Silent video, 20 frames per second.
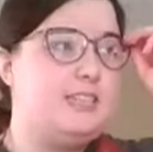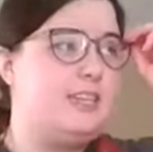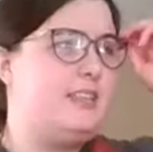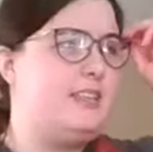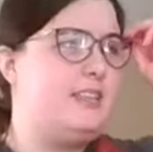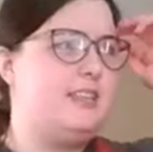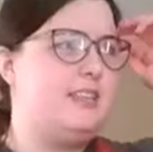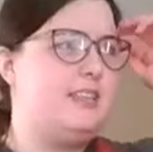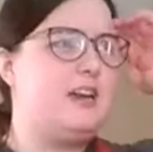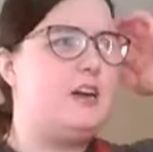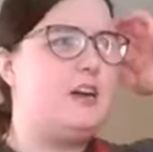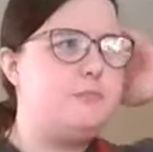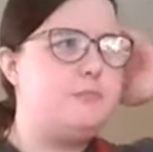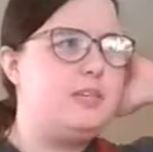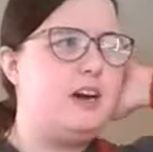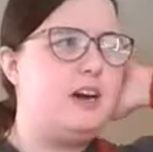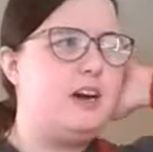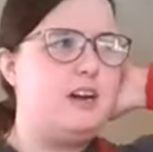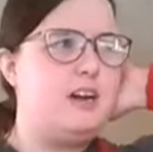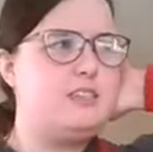I think the
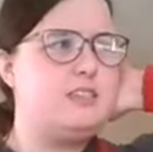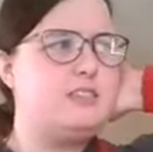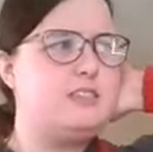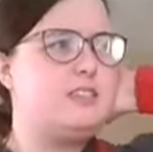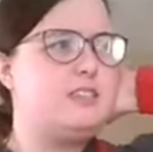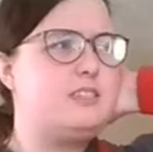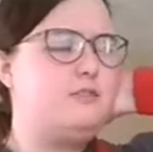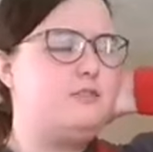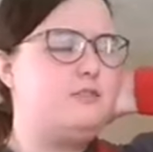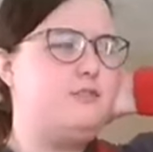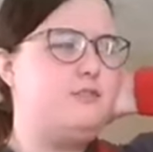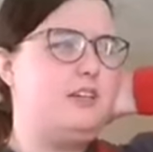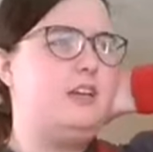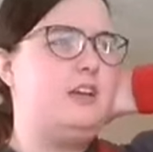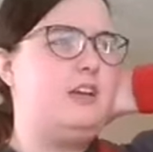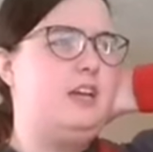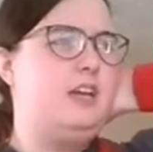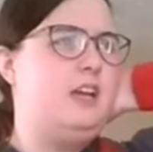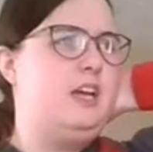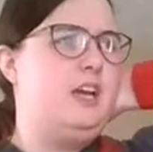government asked for,
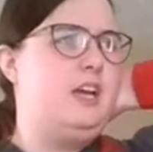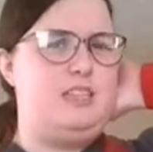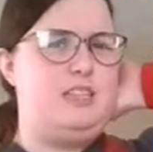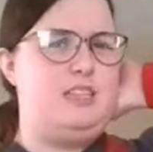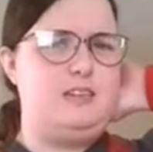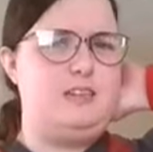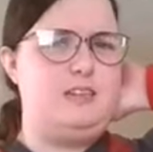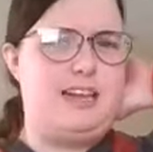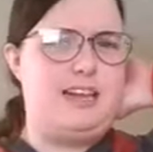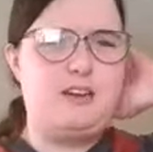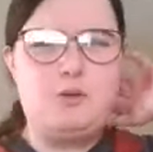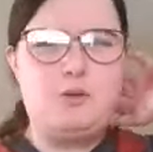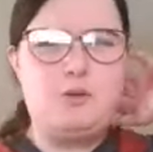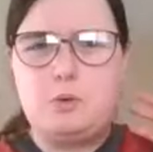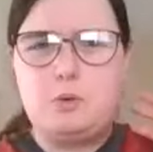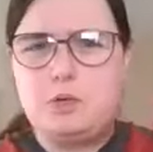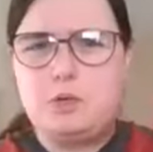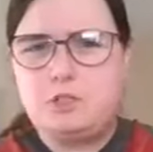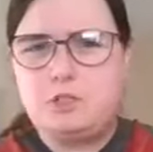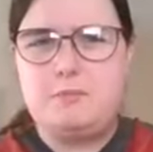I think it was like
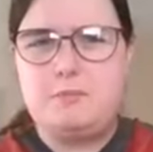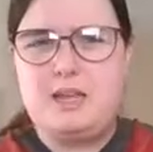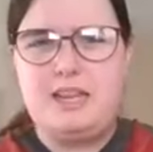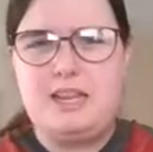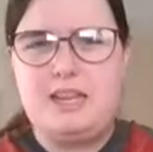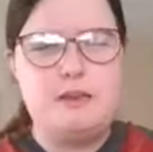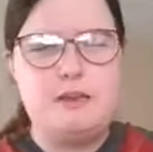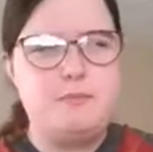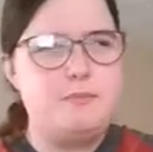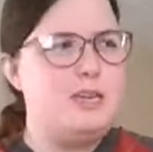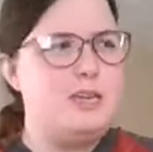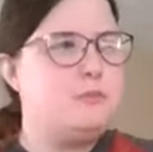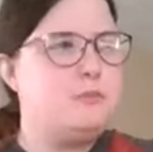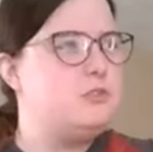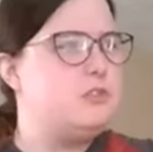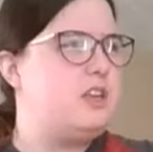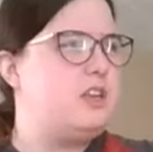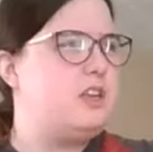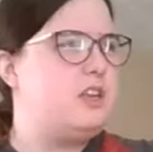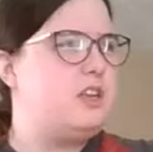250,000 people
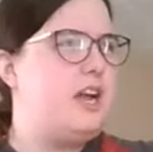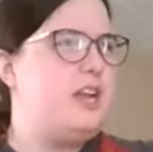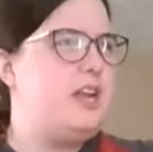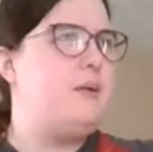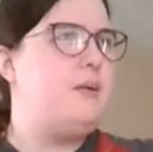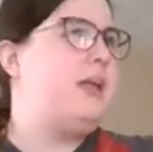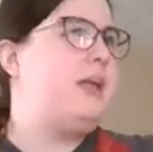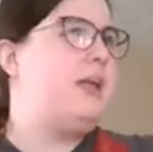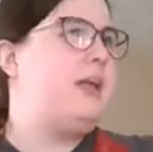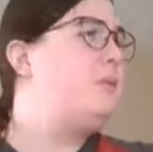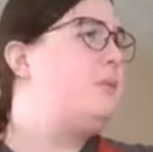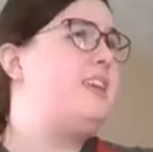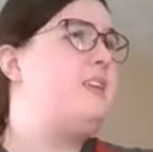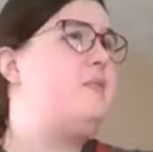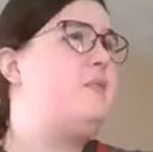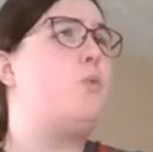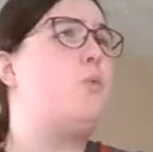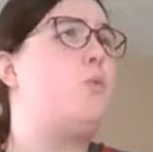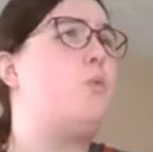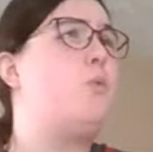to sign up. I think
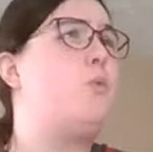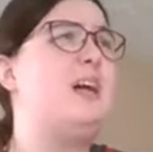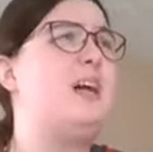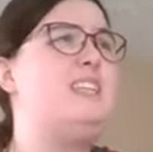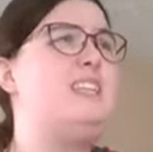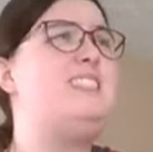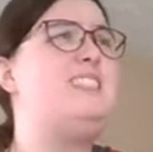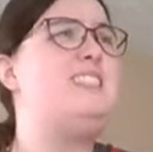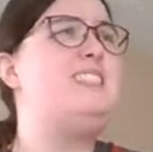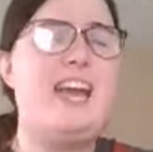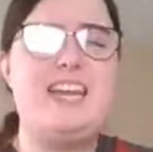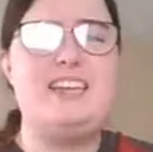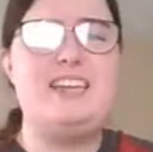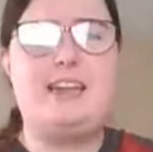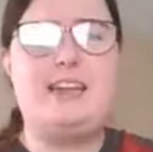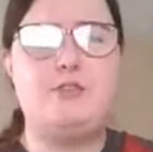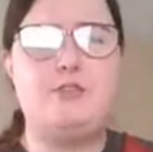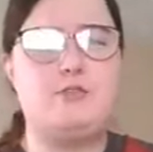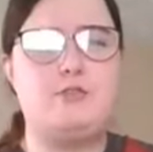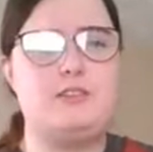within one day they'd
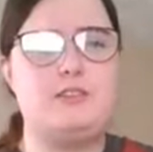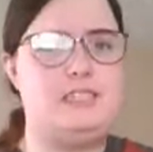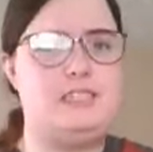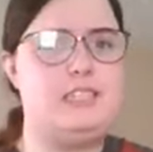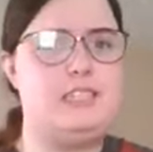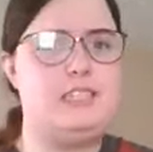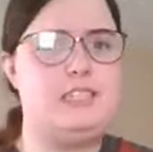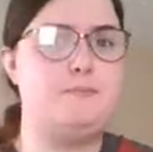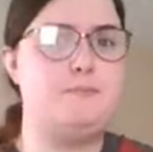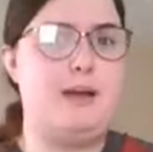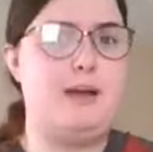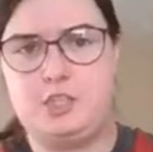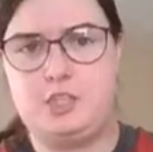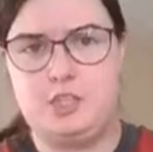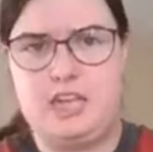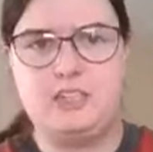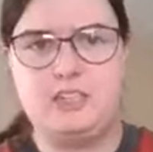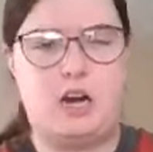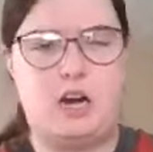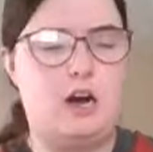already smashed
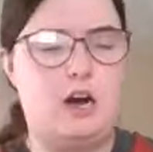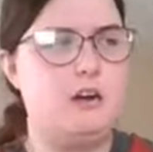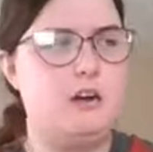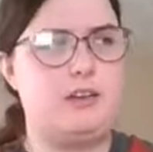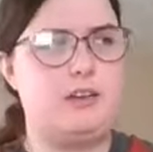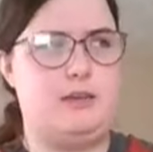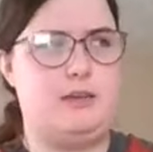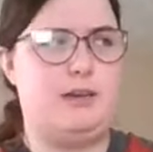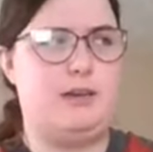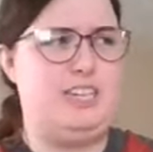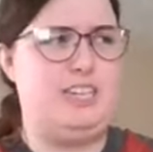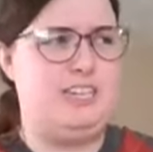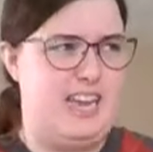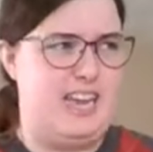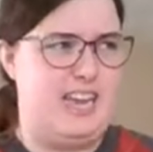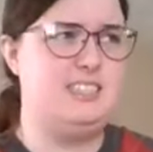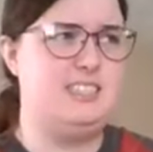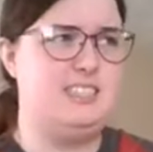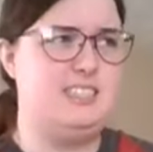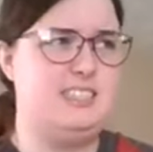that target by
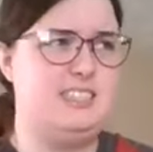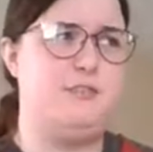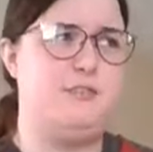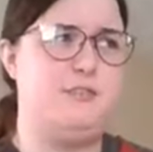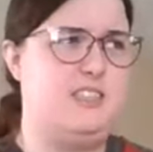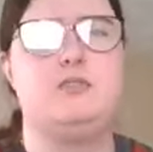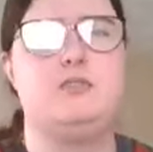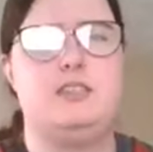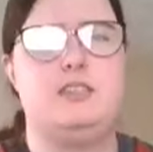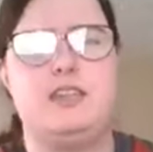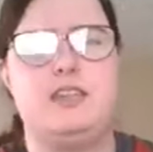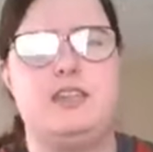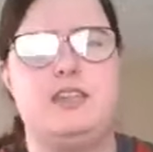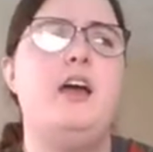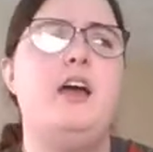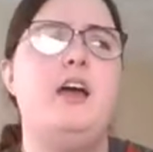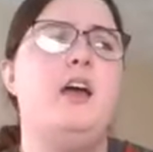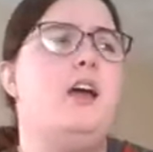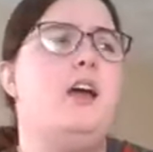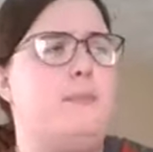tens of thousands,
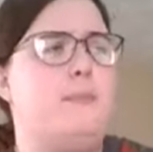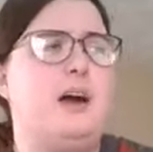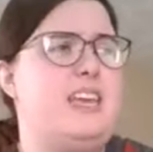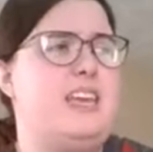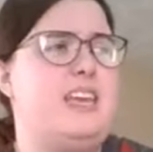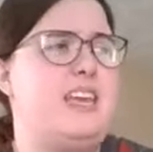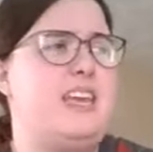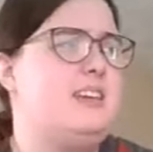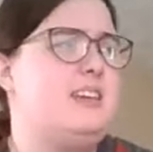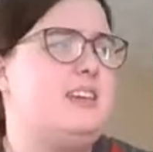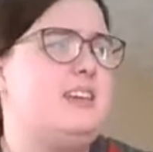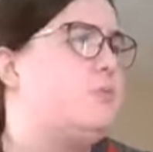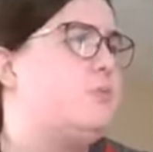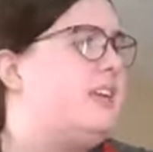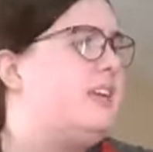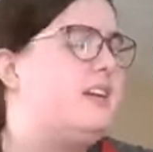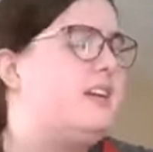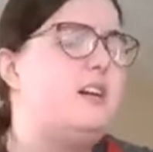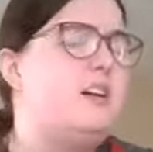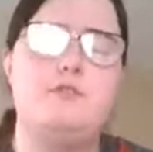and by the end of the
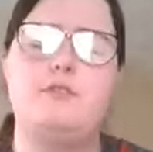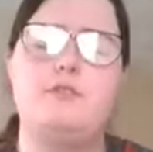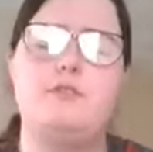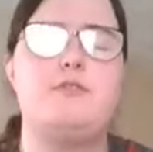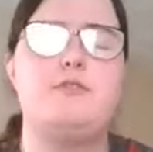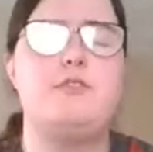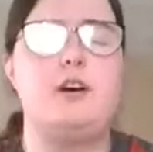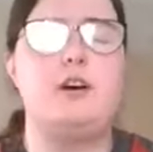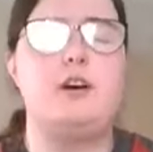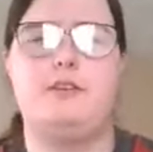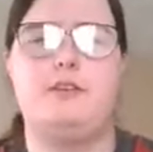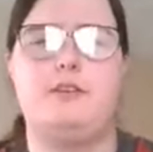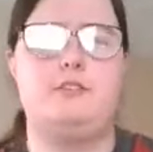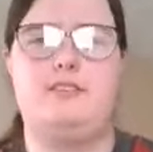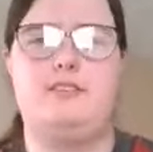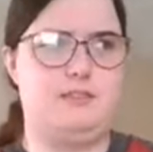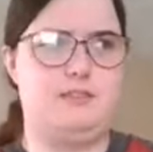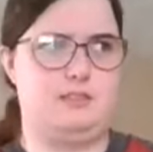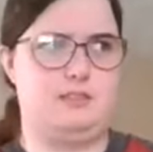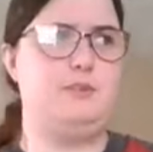week over
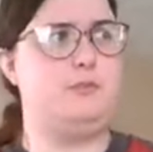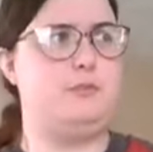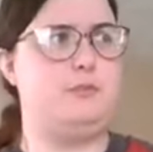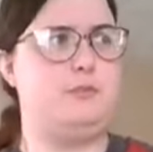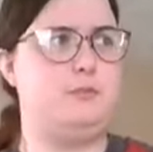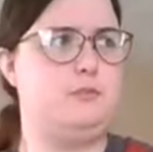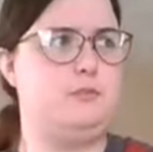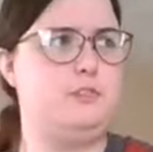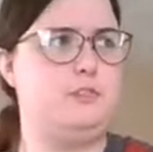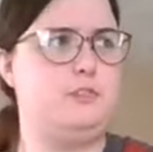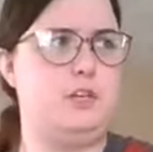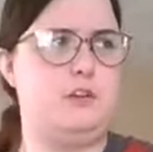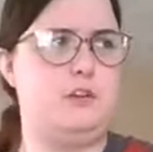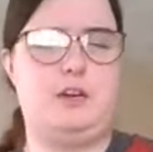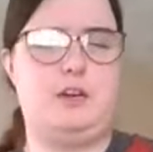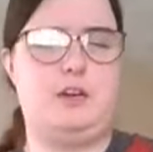500,000 people have shown up.